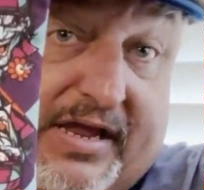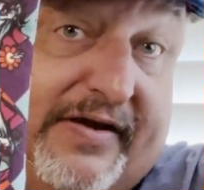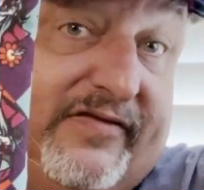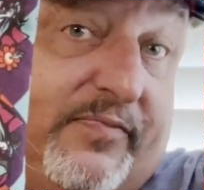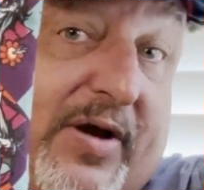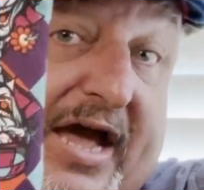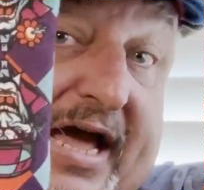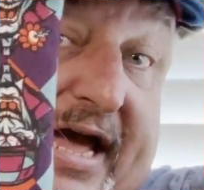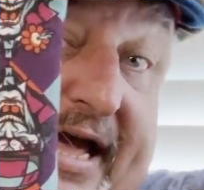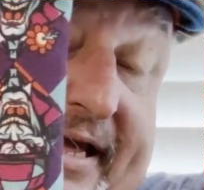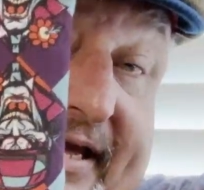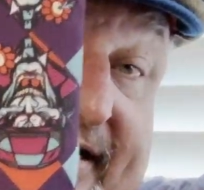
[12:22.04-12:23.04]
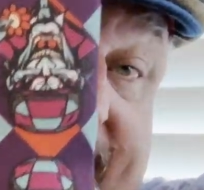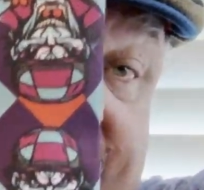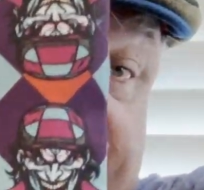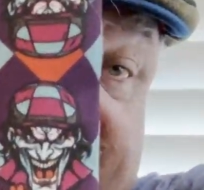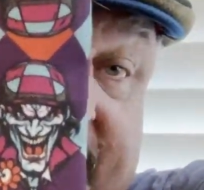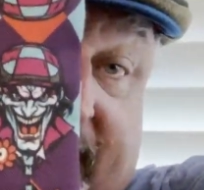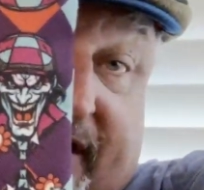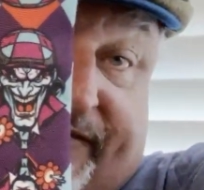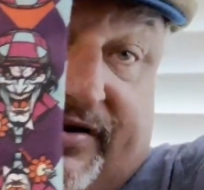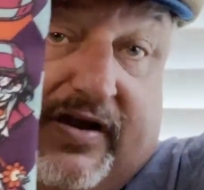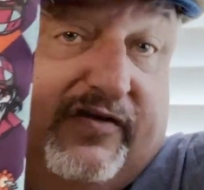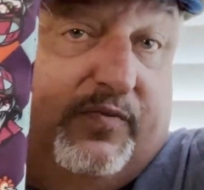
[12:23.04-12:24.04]
dust bag. I have a
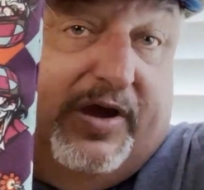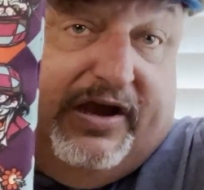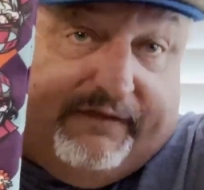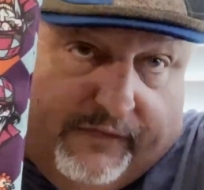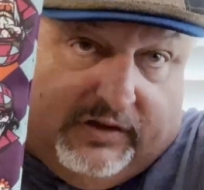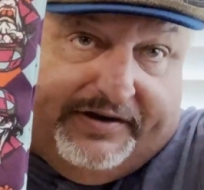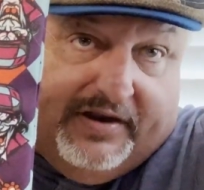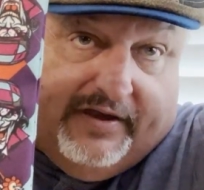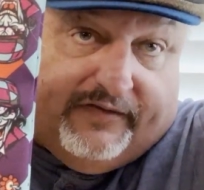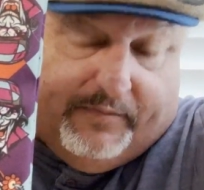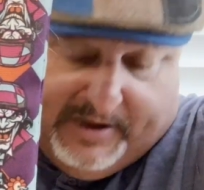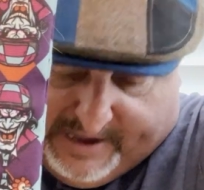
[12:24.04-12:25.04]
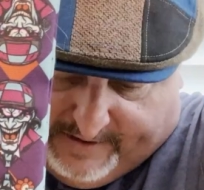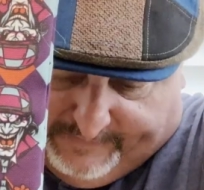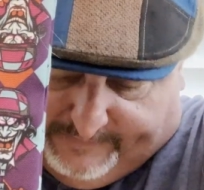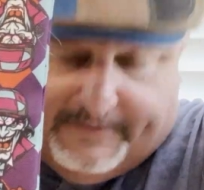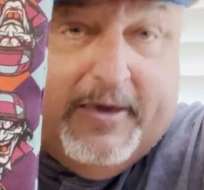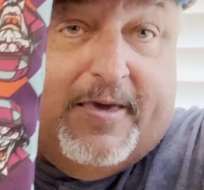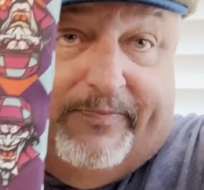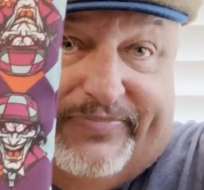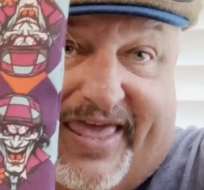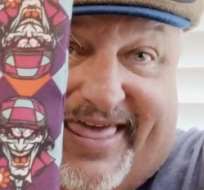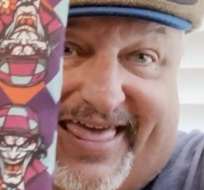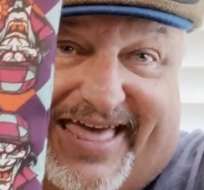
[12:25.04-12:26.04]
dust bag full of dust bags
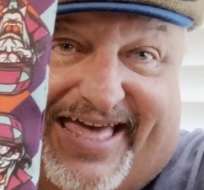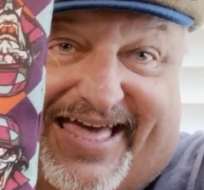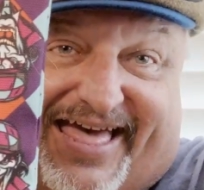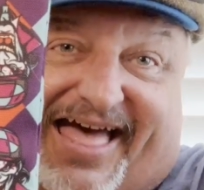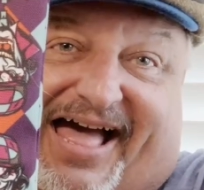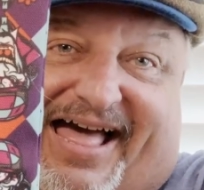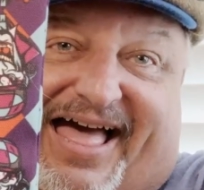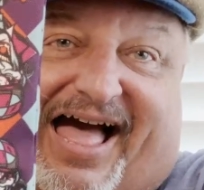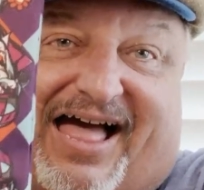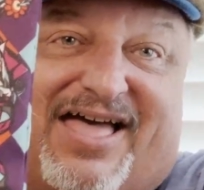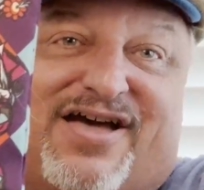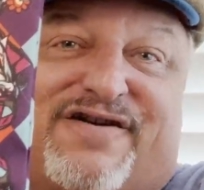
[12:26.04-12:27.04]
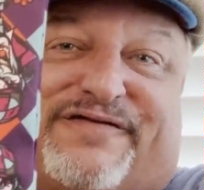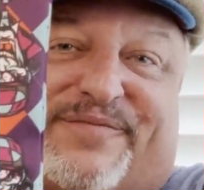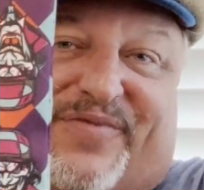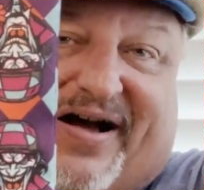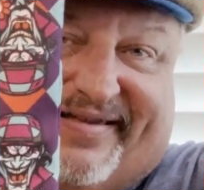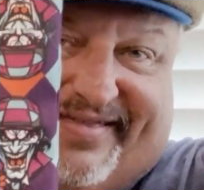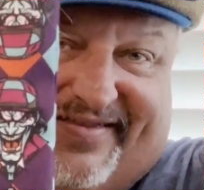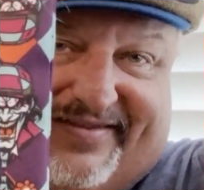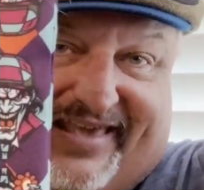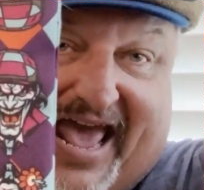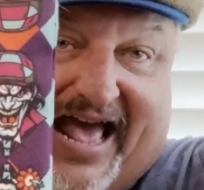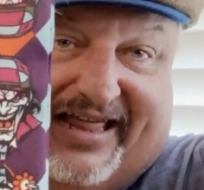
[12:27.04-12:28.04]
from
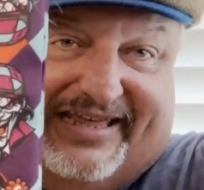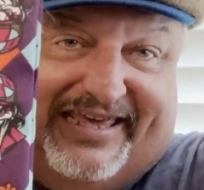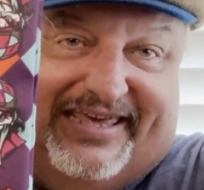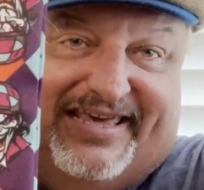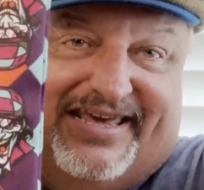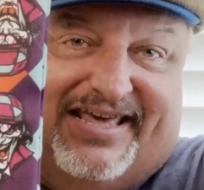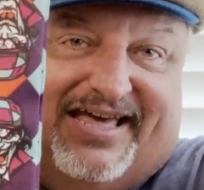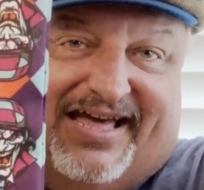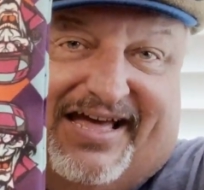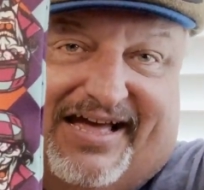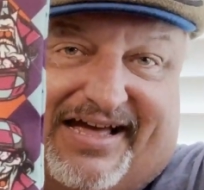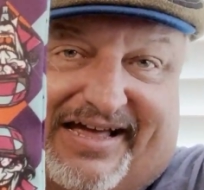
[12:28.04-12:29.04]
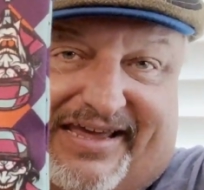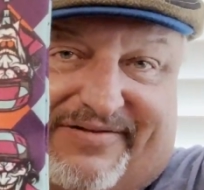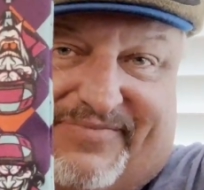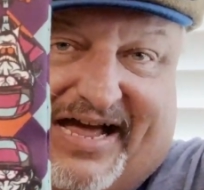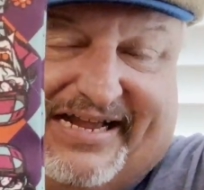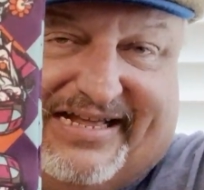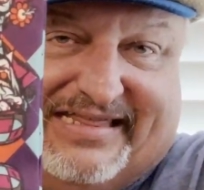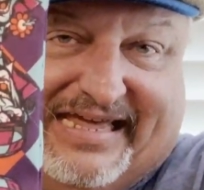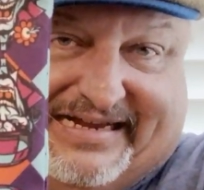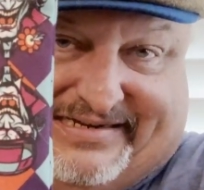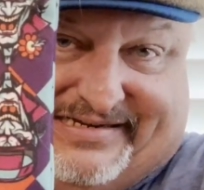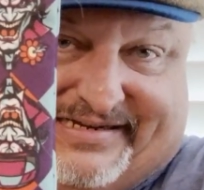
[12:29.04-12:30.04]
BSCALLY in my
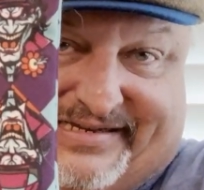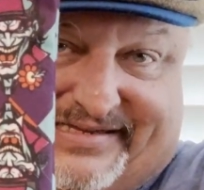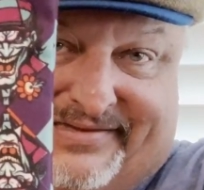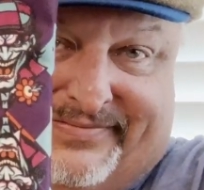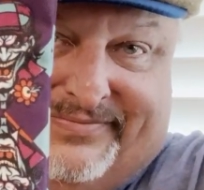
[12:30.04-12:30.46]
collection.